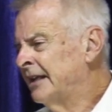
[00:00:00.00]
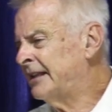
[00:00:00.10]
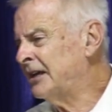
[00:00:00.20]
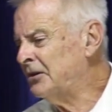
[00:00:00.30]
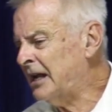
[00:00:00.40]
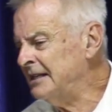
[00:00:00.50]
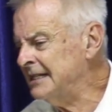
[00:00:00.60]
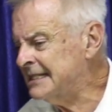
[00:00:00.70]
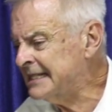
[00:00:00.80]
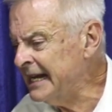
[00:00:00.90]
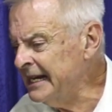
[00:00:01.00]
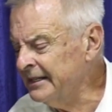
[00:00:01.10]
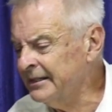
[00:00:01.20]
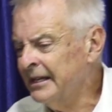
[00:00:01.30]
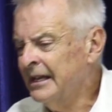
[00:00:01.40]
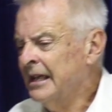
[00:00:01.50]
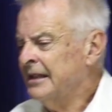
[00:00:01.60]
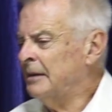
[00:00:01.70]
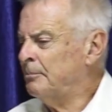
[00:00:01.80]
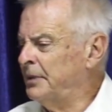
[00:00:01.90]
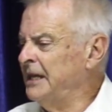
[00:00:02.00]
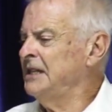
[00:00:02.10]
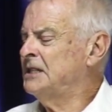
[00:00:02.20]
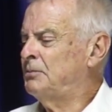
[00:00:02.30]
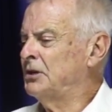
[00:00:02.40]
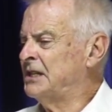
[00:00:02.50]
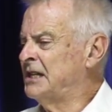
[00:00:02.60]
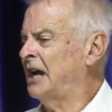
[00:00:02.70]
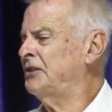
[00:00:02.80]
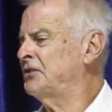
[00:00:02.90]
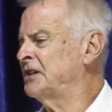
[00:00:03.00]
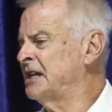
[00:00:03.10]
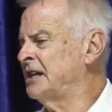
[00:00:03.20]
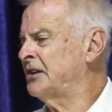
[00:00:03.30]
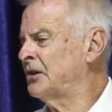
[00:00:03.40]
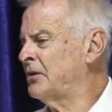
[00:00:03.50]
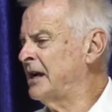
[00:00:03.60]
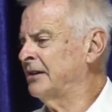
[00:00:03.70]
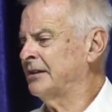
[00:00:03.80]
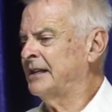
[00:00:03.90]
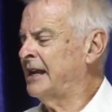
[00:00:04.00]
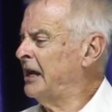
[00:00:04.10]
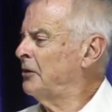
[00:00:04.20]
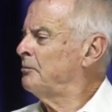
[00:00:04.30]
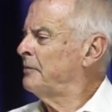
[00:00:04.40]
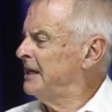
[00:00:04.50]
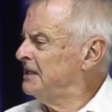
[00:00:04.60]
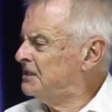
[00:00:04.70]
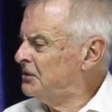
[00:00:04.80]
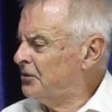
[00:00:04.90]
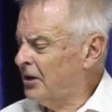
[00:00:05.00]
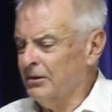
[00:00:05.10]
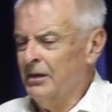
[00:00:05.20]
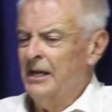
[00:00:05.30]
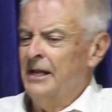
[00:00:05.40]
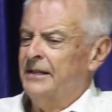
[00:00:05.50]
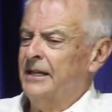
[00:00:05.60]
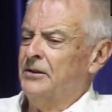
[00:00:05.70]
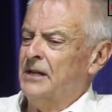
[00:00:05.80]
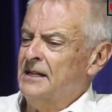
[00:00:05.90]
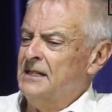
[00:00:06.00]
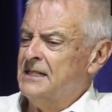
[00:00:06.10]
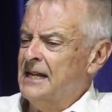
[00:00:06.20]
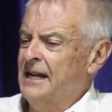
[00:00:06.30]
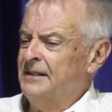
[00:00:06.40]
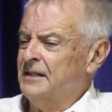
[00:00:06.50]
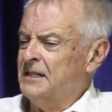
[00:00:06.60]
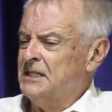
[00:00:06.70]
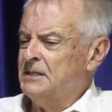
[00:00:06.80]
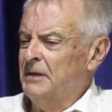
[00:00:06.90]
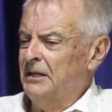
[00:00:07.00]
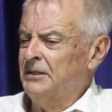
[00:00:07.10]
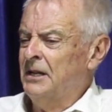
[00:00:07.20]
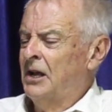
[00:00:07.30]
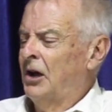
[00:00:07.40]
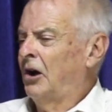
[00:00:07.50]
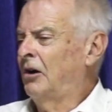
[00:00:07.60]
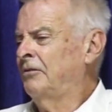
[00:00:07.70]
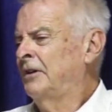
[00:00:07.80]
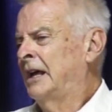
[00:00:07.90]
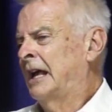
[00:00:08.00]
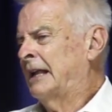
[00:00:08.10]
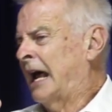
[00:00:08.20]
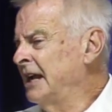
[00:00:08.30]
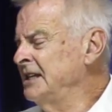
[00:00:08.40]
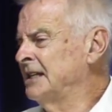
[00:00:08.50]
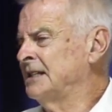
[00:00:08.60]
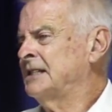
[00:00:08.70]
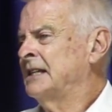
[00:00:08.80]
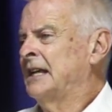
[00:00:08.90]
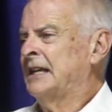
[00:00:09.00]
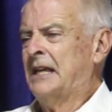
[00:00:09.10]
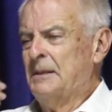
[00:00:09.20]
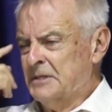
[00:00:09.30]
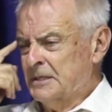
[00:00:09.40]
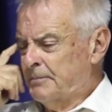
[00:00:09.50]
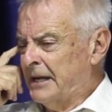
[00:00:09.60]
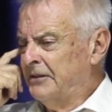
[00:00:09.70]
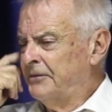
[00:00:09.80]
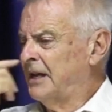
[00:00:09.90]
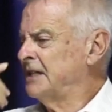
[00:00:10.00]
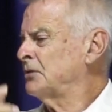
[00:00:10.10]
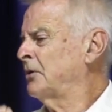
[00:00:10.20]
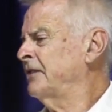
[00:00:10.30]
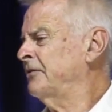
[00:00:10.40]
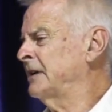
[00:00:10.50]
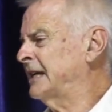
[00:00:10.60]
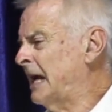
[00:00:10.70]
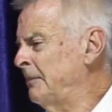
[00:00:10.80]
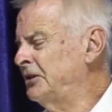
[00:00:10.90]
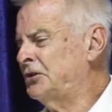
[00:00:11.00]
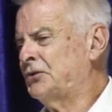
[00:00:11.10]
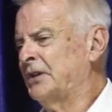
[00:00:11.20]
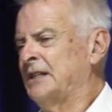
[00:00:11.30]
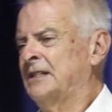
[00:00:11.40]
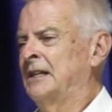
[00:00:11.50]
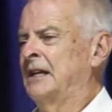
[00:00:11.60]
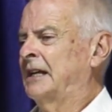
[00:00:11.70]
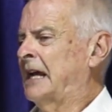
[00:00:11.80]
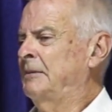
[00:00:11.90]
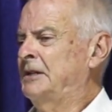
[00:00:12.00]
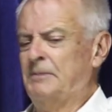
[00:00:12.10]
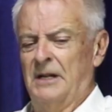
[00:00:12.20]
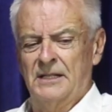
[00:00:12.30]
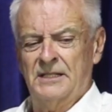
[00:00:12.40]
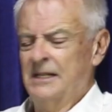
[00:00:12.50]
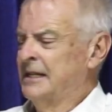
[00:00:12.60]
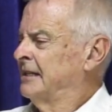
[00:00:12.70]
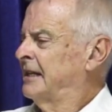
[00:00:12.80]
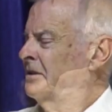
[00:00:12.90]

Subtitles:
They could understand that beans put nitrogen into the ground and they help maize to grow. They could understand that the smell of onions keeps the butterflies away from the cabbage plants. They